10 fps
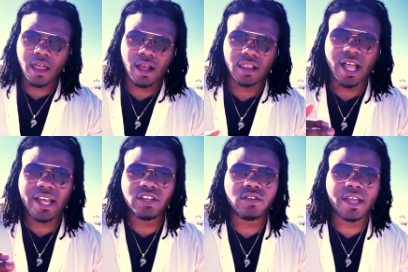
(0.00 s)
a lot
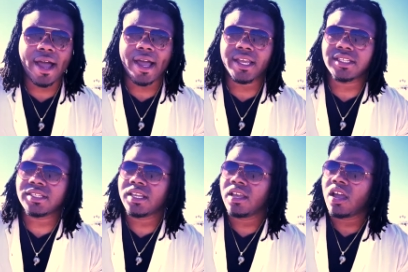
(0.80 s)
of you guys
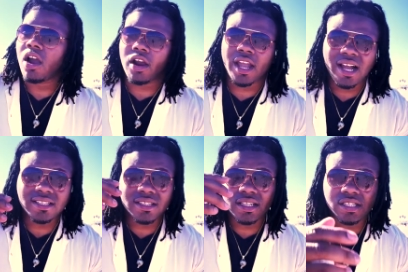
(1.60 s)
are
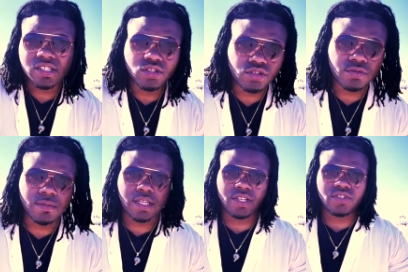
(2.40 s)
constantly on social
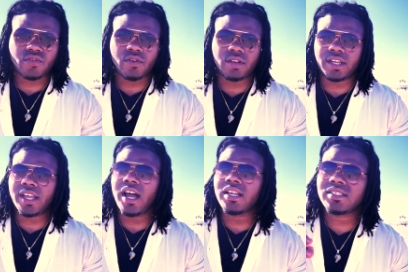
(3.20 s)
media scrolling,
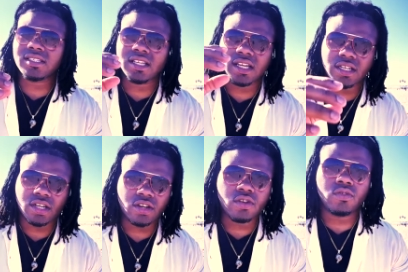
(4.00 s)
constantly on
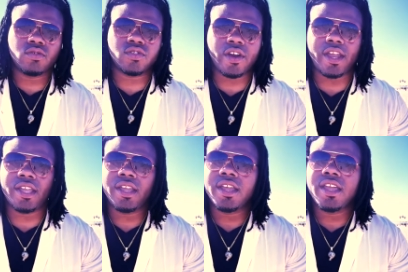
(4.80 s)
the news, right?
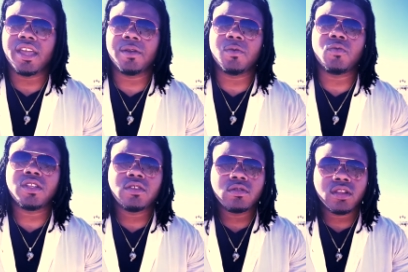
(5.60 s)
And
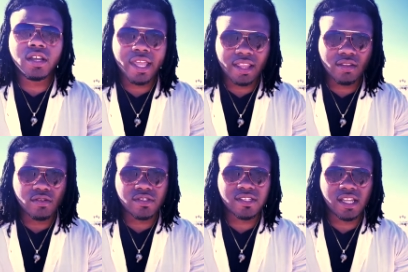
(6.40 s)
when you look at
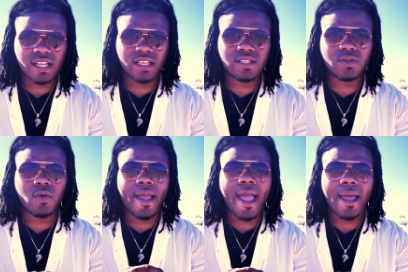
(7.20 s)
those things,
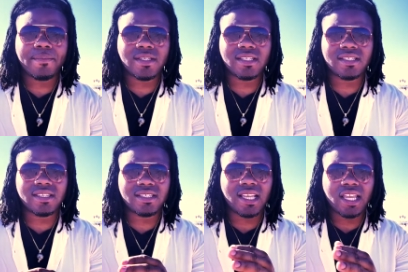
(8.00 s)
what happens is
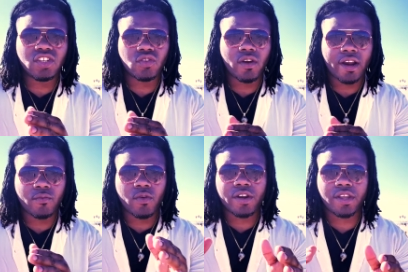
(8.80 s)
it takes you out
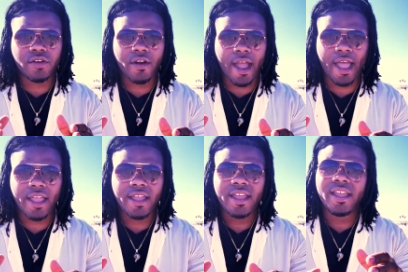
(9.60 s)
of where you're at.
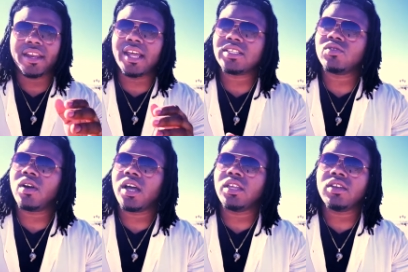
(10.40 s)
And that's
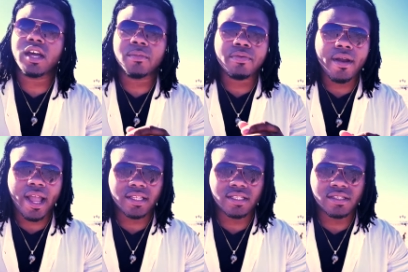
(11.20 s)
why you got to
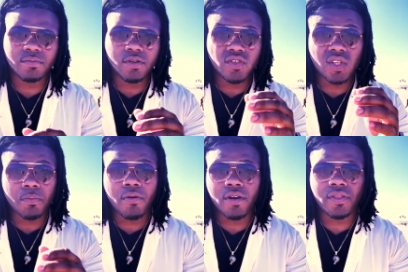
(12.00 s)
practice the most
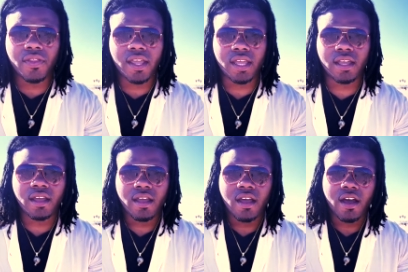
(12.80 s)
important thing
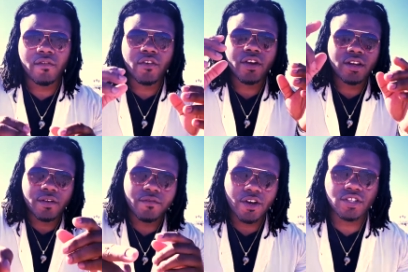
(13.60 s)
of creating
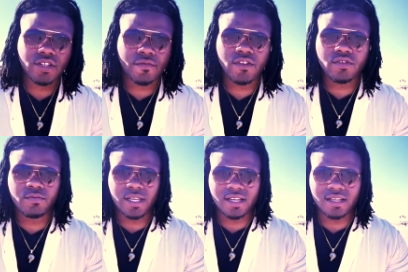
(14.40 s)
a version of you,
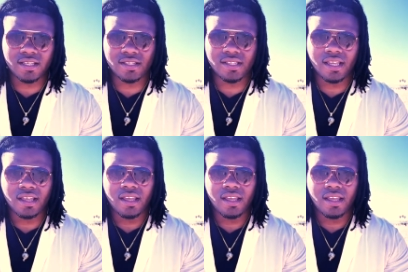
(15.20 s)
because